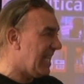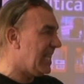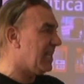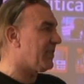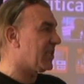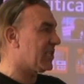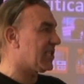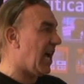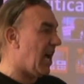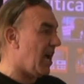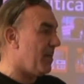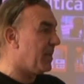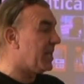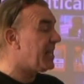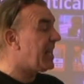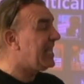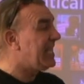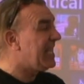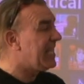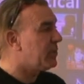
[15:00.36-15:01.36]
deed of
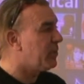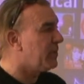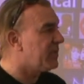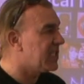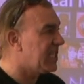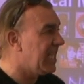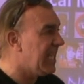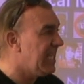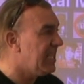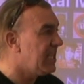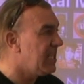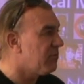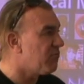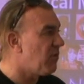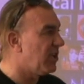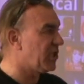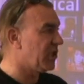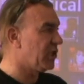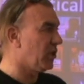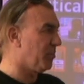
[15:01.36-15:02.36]
assignment, they need to have seen the
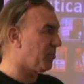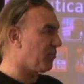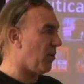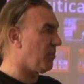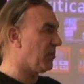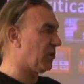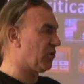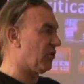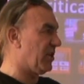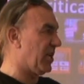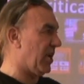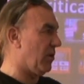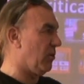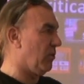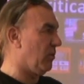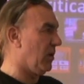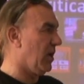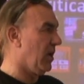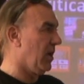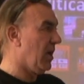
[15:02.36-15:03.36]
original promissory
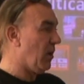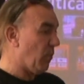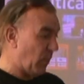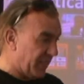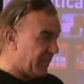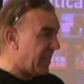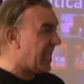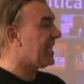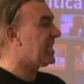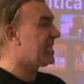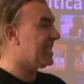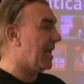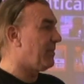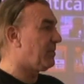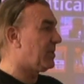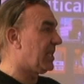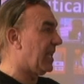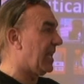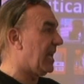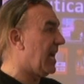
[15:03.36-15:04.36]
note when they
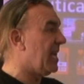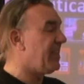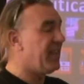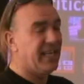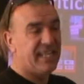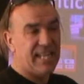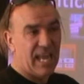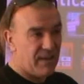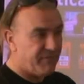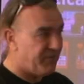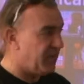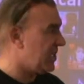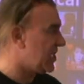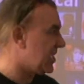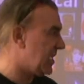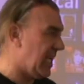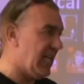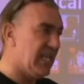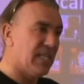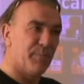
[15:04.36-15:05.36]
accepted it. And they never
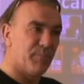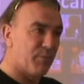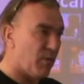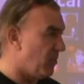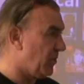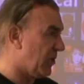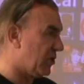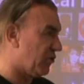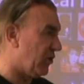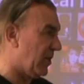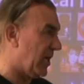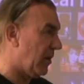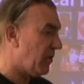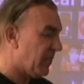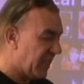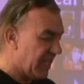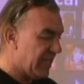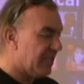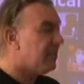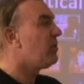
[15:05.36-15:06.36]
see the promissory
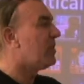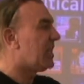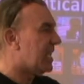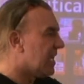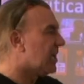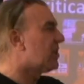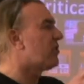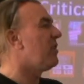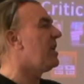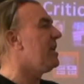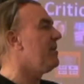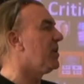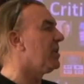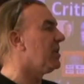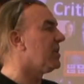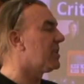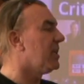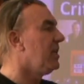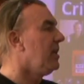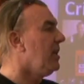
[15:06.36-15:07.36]
note, the
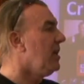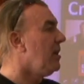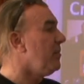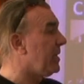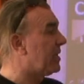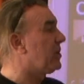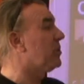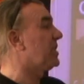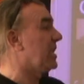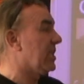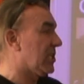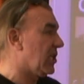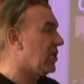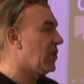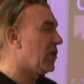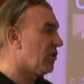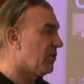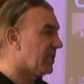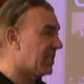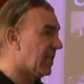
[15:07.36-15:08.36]
agreement, because it's
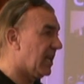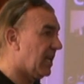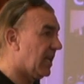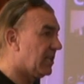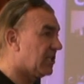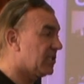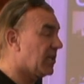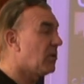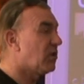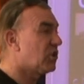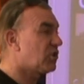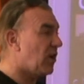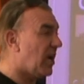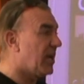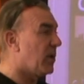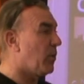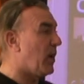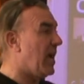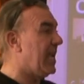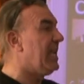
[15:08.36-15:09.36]
securitised. So
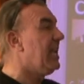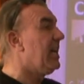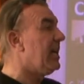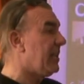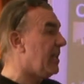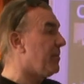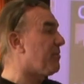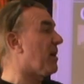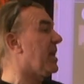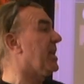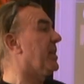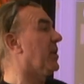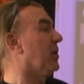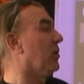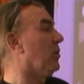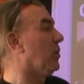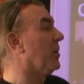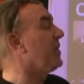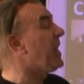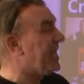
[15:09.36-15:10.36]
straight away, they break the
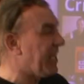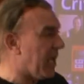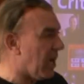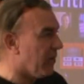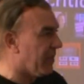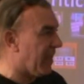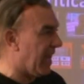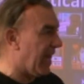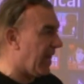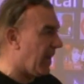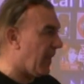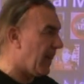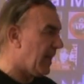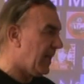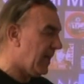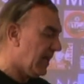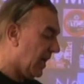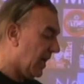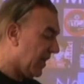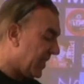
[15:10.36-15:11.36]
law, and they know that.
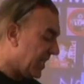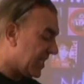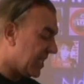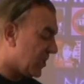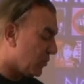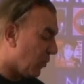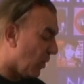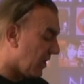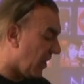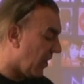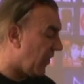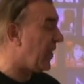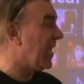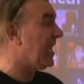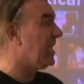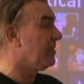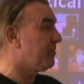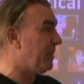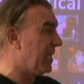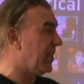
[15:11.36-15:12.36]
This is one of
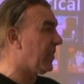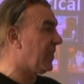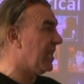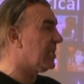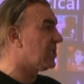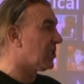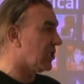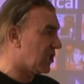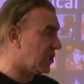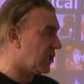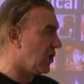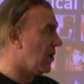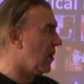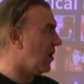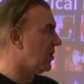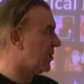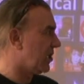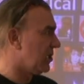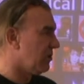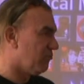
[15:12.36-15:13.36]
the big things that
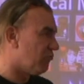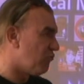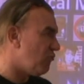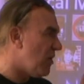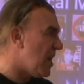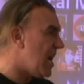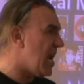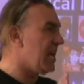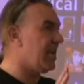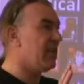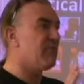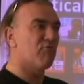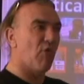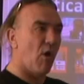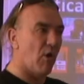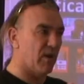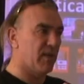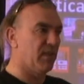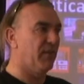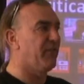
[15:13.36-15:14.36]
started to really
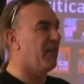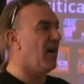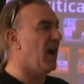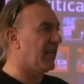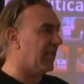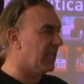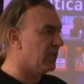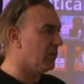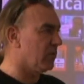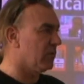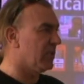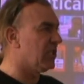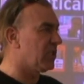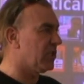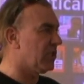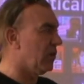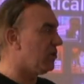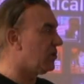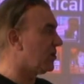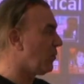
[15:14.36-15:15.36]
rock the financial
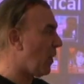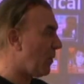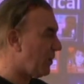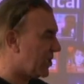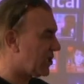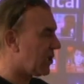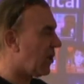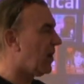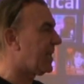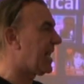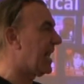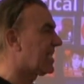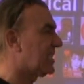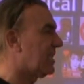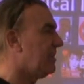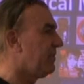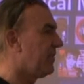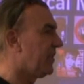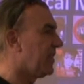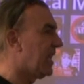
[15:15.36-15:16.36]
institution when we started
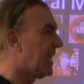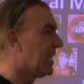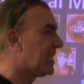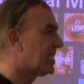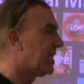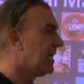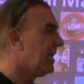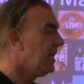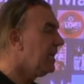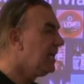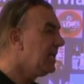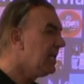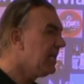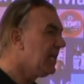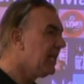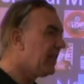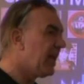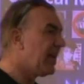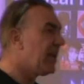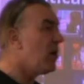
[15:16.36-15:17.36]
asking for this.
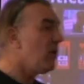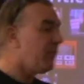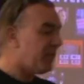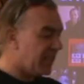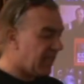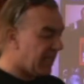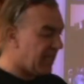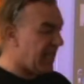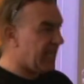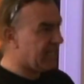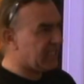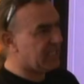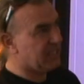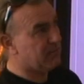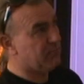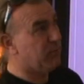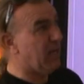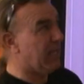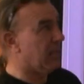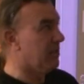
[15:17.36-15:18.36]
Then over the
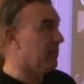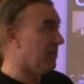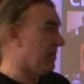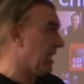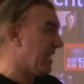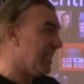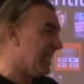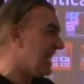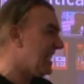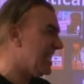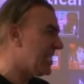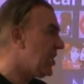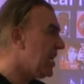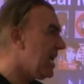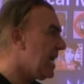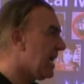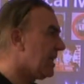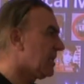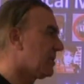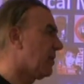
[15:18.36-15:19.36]
last, well, this
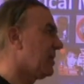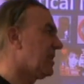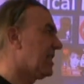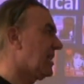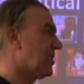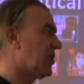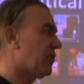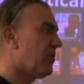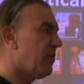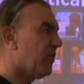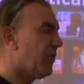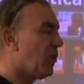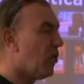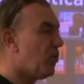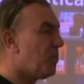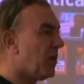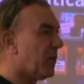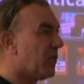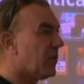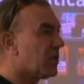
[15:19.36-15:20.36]
year, so it's last 3 or
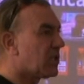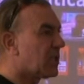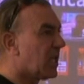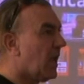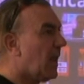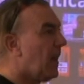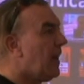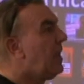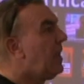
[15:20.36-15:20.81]
4 months,